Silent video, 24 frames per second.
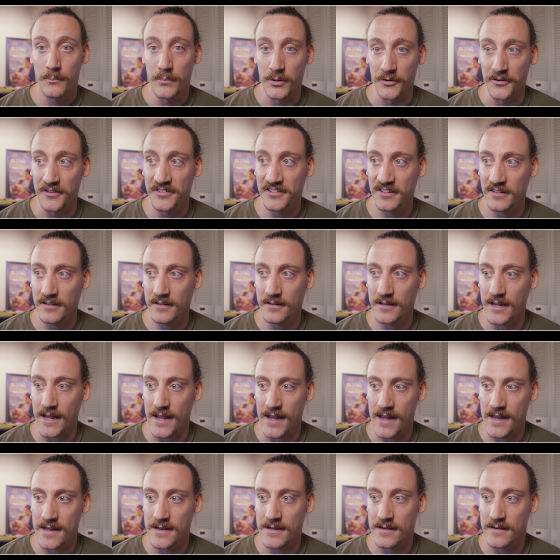person,
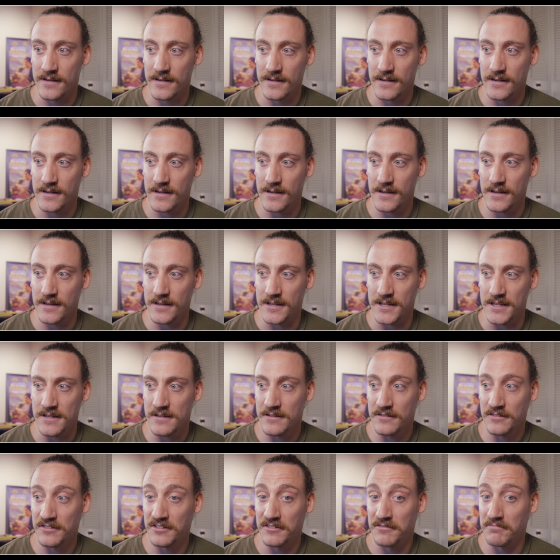and
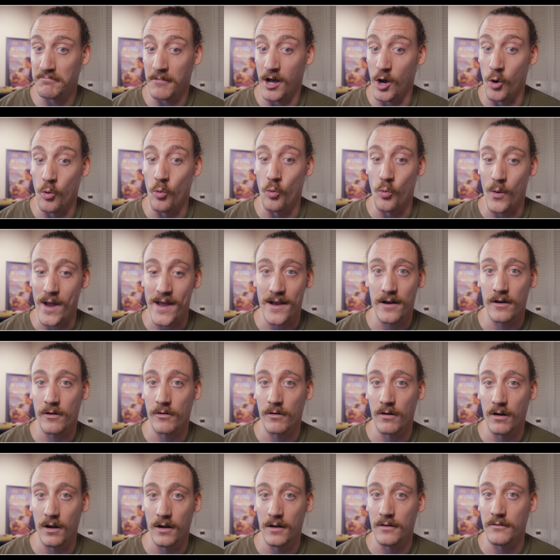he's
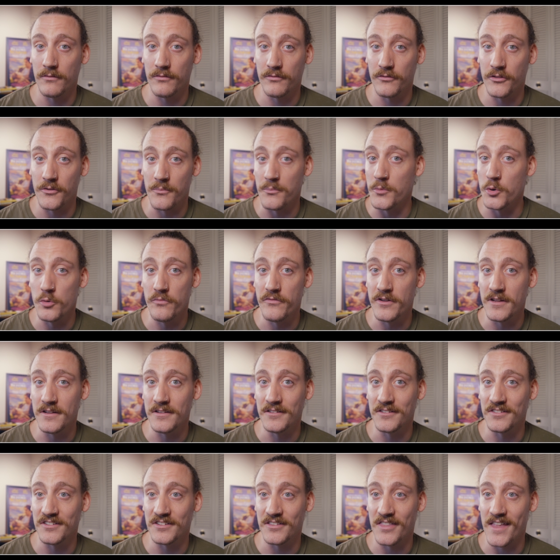aware of the
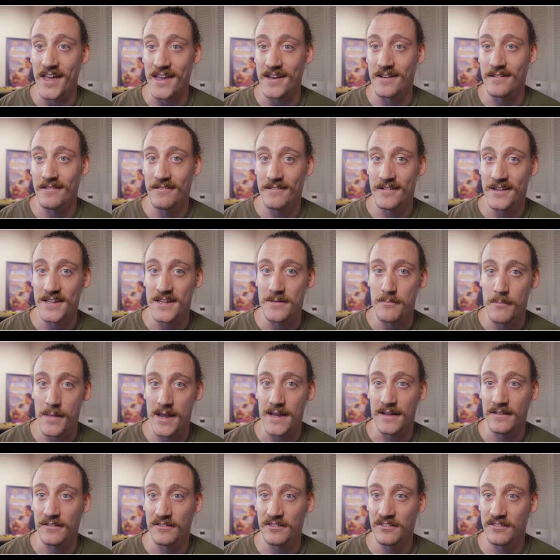movies that he
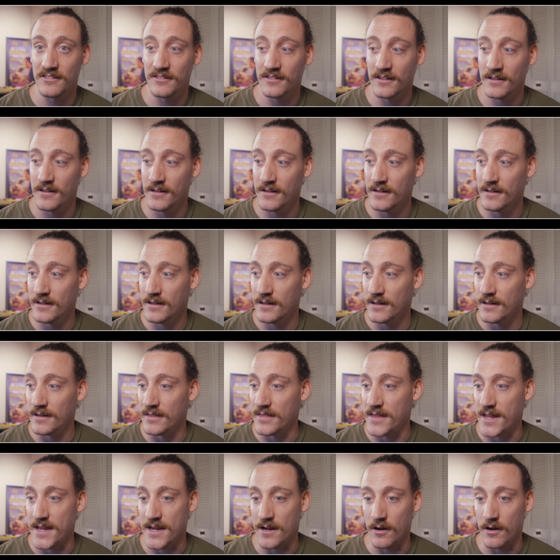makes.
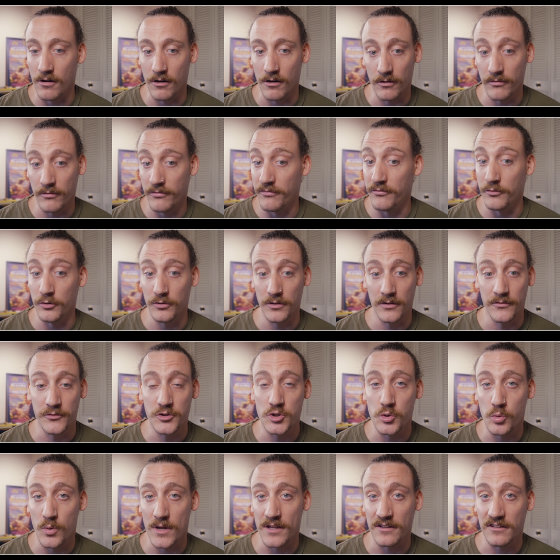They are full of
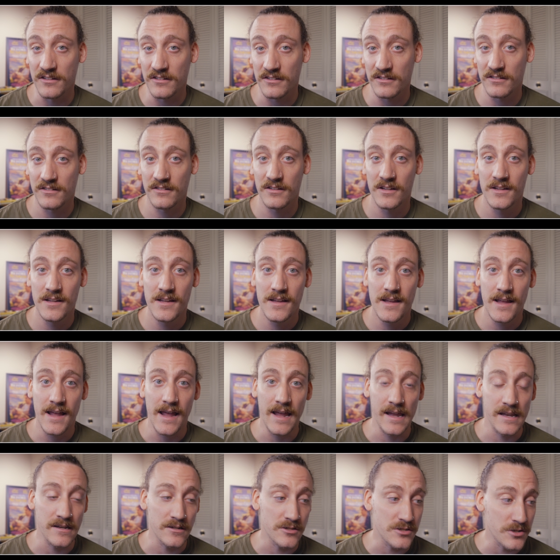twists
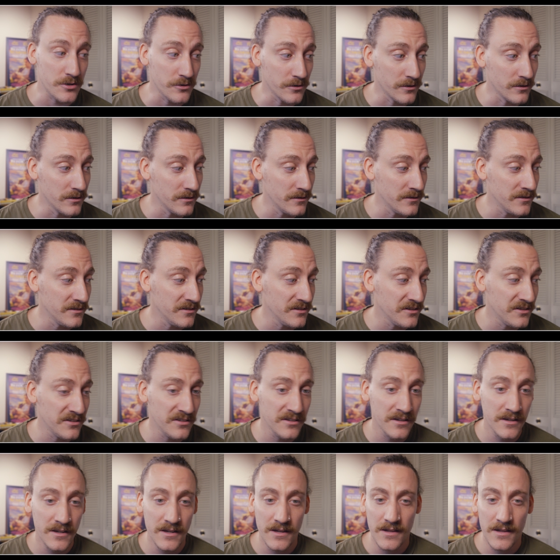and turns